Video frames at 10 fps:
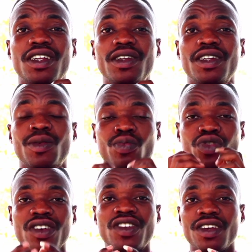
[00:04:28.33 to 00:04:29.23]
the
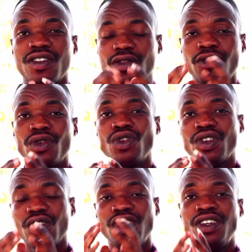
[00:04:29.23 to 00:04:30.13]
processed
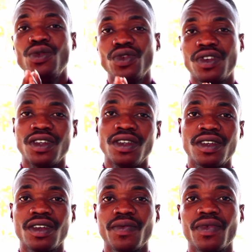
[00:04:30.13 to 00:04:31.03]
fruit
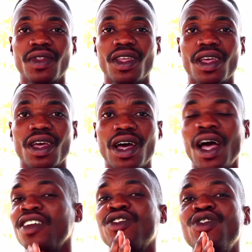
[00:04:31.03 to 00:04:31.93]
juices,
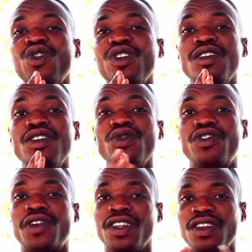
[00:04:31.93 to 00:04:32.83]
has no
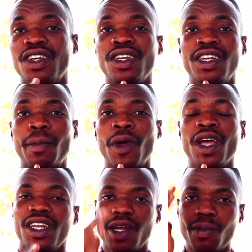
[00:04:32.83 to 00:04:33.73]
nutrient in them.
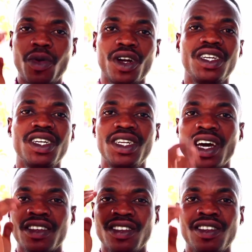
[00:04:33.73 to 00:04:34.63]
The body
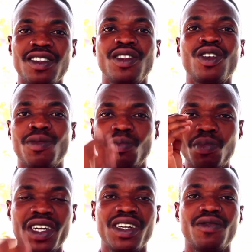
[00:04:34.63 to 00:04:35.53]
does not
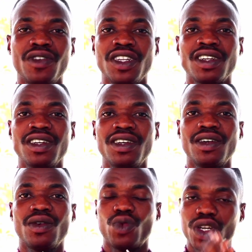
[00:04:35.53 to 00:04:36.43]
benefit
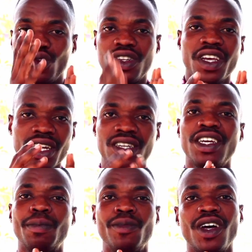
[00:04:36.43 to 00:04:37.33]
when you take them.